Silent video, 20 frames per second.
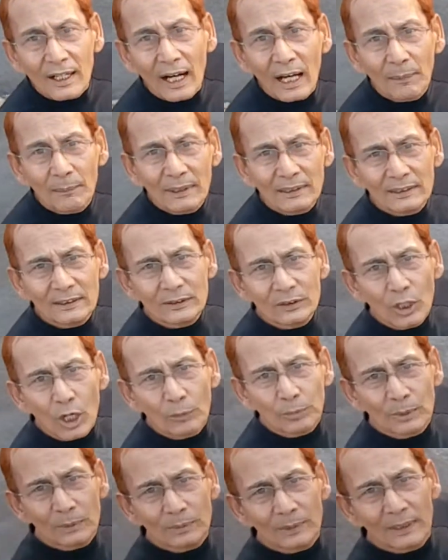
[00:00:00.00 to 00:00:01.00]
I'm at the
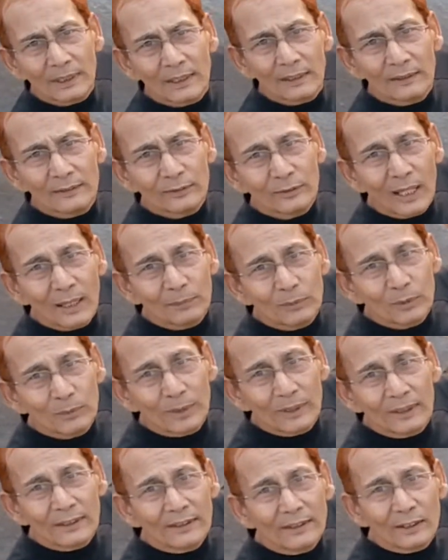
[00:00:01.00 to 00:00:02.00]
top of the hill, so I have to be
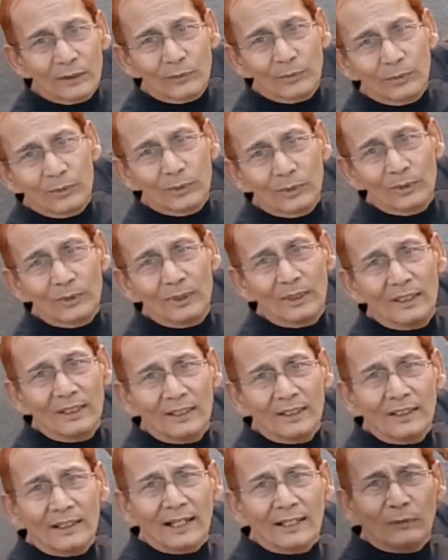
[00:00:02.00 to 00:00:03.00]
very careful.
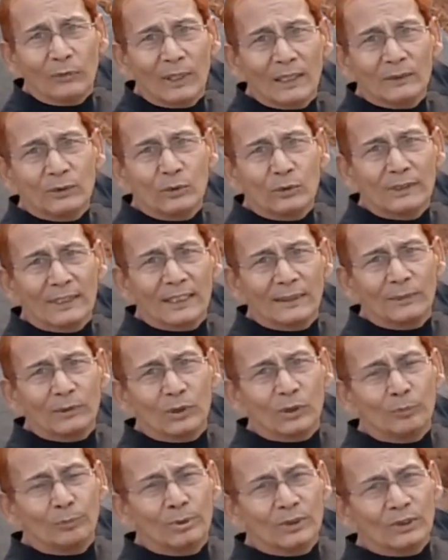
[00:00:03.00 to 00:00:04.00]
I want to give
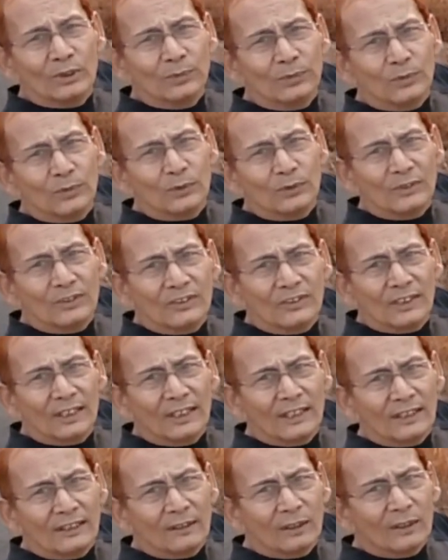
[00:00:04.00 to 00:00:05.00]
you a beautiful
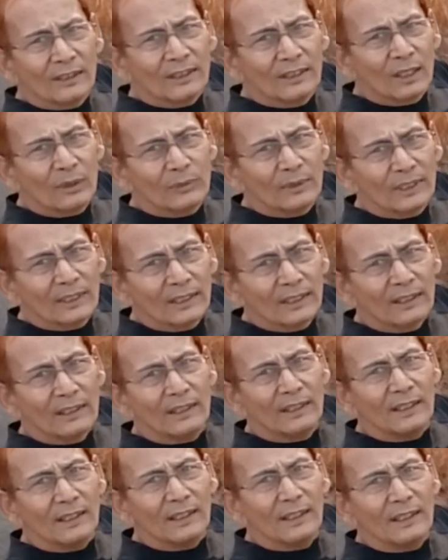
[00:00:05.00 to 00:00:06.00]
scene all around here,
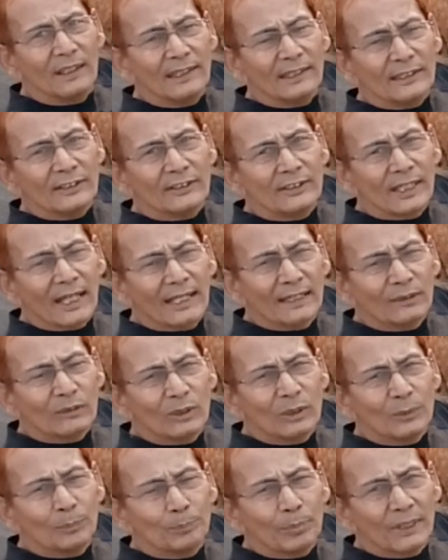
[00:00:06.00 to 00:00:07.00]
a
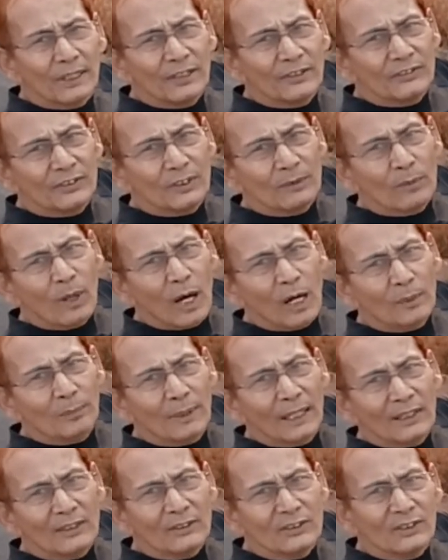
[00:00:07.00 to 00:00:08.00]
tranquil peace
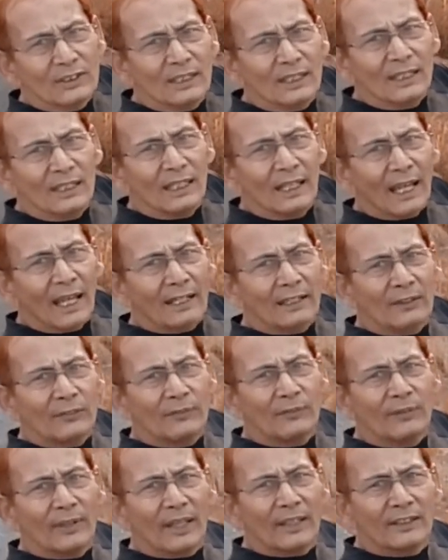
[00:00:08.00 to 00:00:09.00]
environment, and a
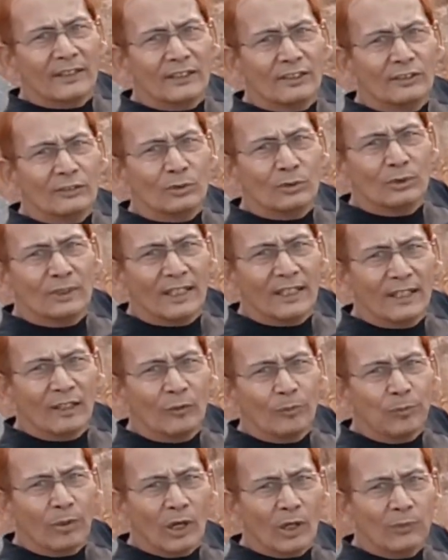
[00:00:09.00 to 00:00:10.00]
very soothing
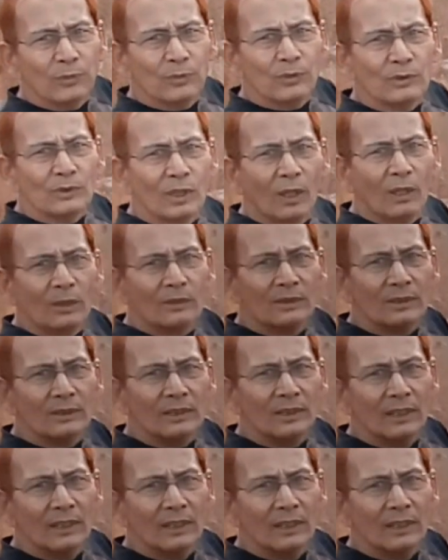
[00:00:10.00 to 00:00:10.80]
and powerful thought.